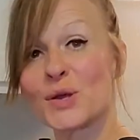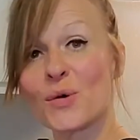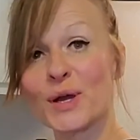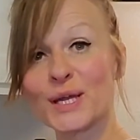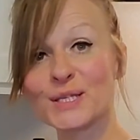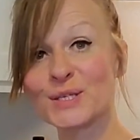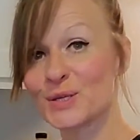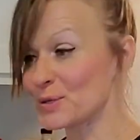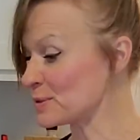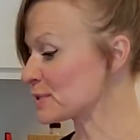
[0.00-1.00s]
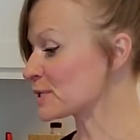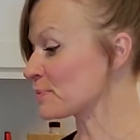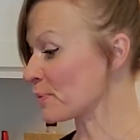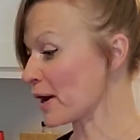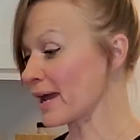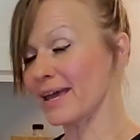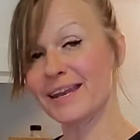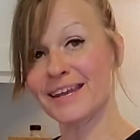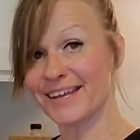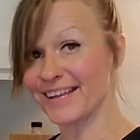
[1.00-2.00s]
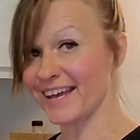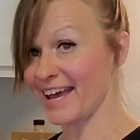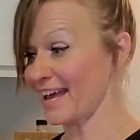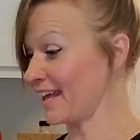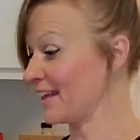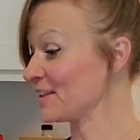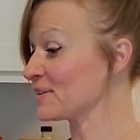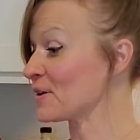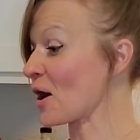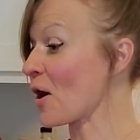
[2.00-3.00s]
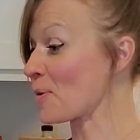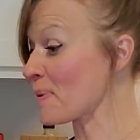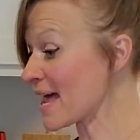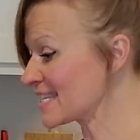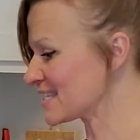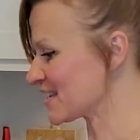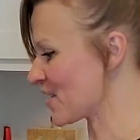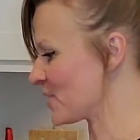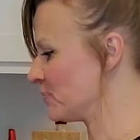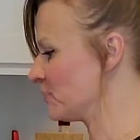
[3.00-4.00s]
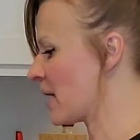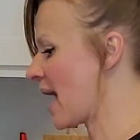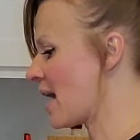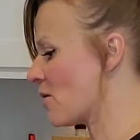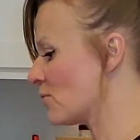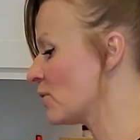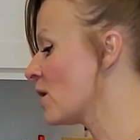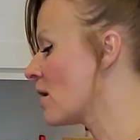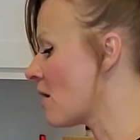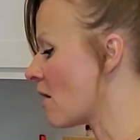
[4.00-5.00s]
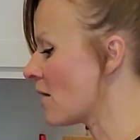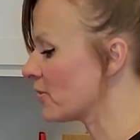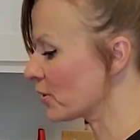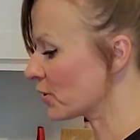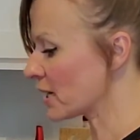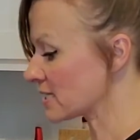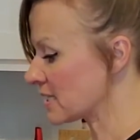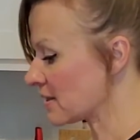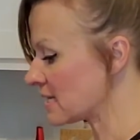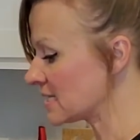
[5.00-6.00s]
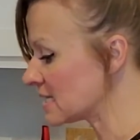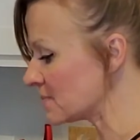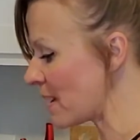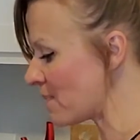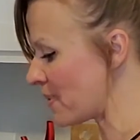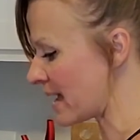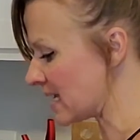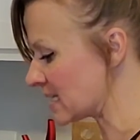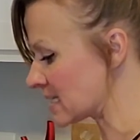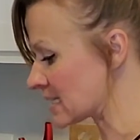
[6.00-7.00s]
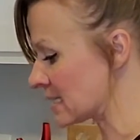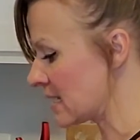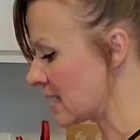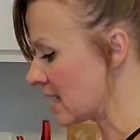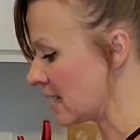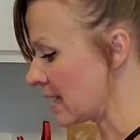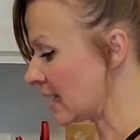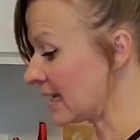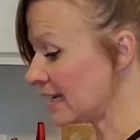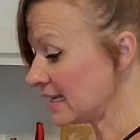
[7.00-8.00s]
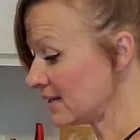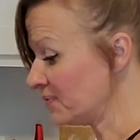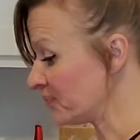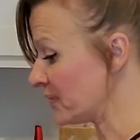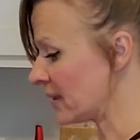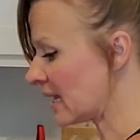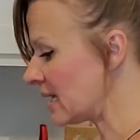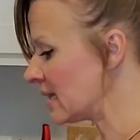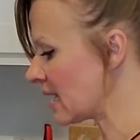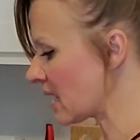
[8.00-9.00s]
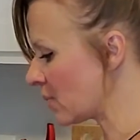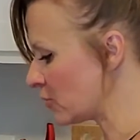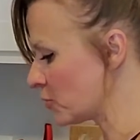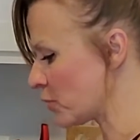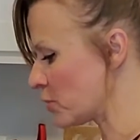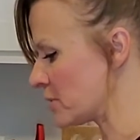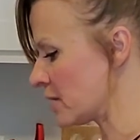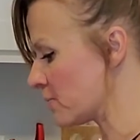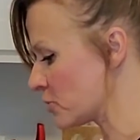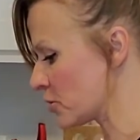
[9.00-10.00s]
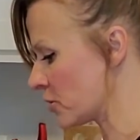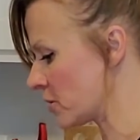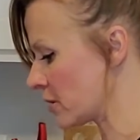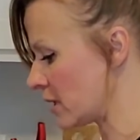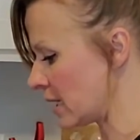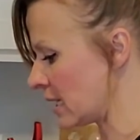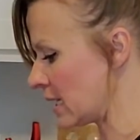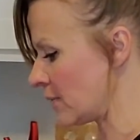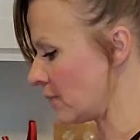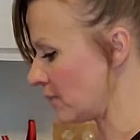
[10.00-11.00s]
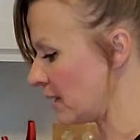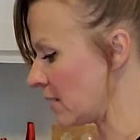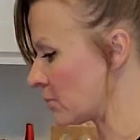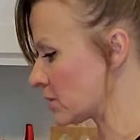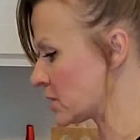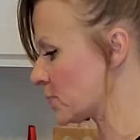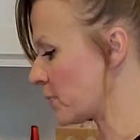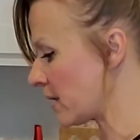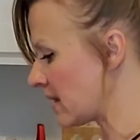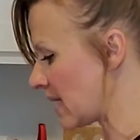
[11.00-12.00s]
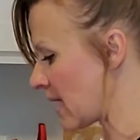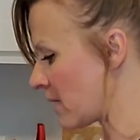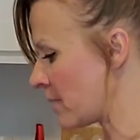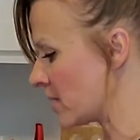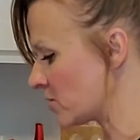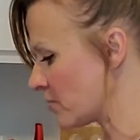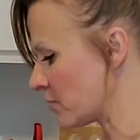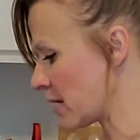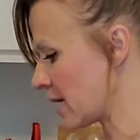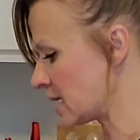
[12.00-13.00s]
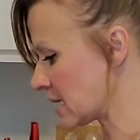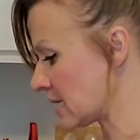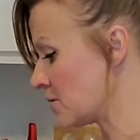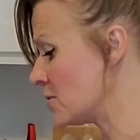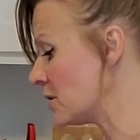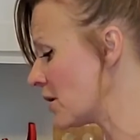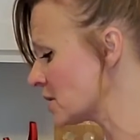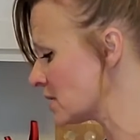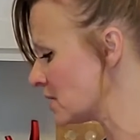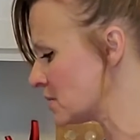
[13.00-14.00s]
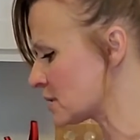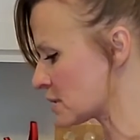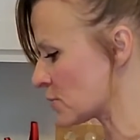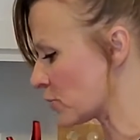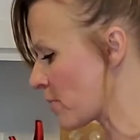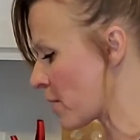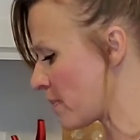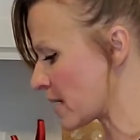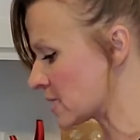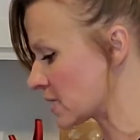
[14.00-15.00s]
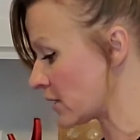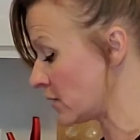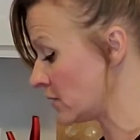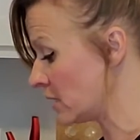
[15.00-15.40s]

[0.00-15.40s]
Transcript: going to spread our pesto out on the crust. Now this is my base. Again, letting that come to room temperature, you're going to be able to spread that out much more nicely. You can also use store-bought pesto.